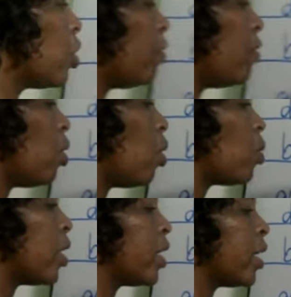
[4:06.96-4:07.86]
of
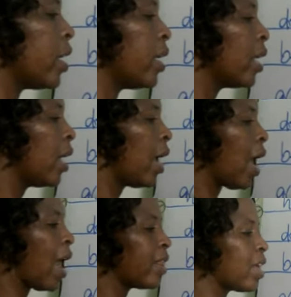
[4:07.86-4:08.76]
long E,
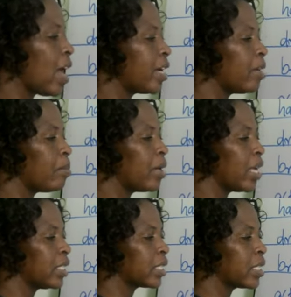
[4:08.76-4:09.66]
a third
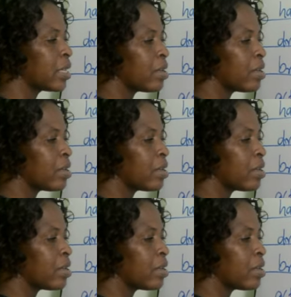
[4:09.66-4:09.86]
place